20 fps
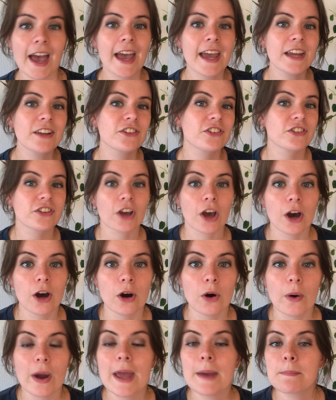Ages
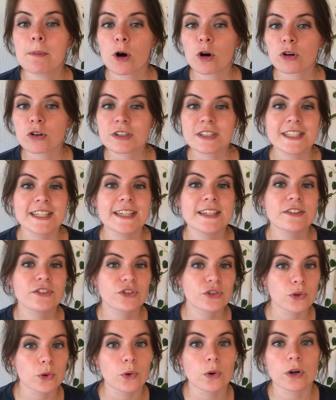ago, Hippocrates
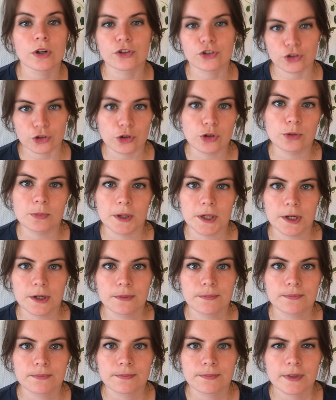saw a tumour.
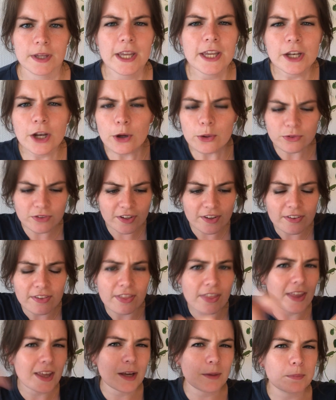He
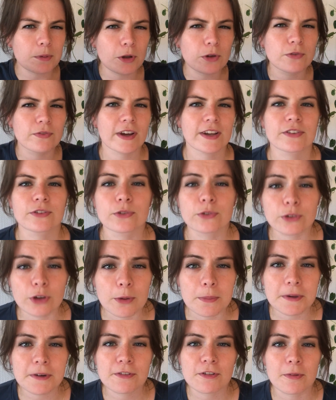noticed thick blood vessels
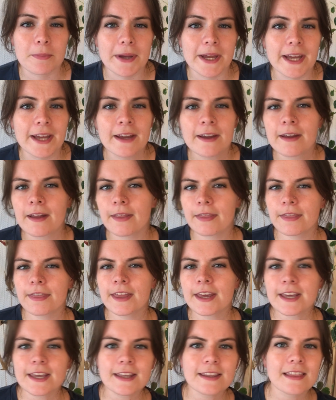coming from it, and
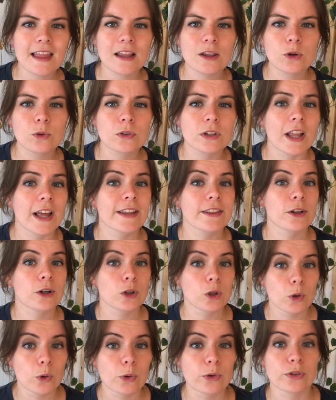thinking they looked like the
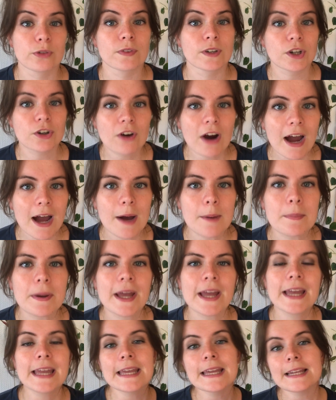claws of a crab,
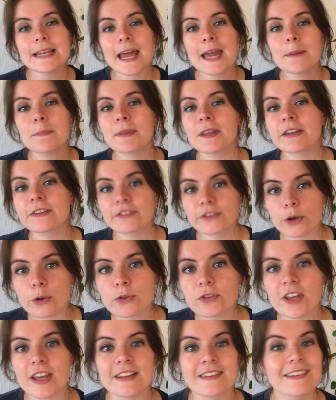he named the
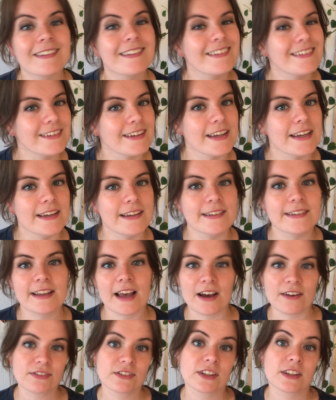associated disease
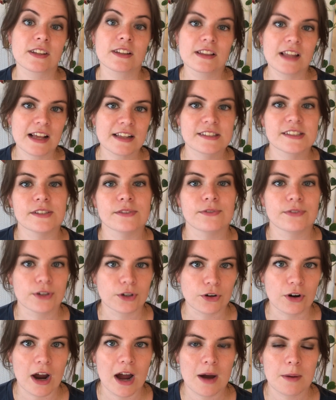after the Latin for
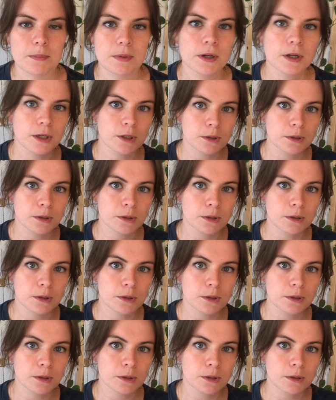crab.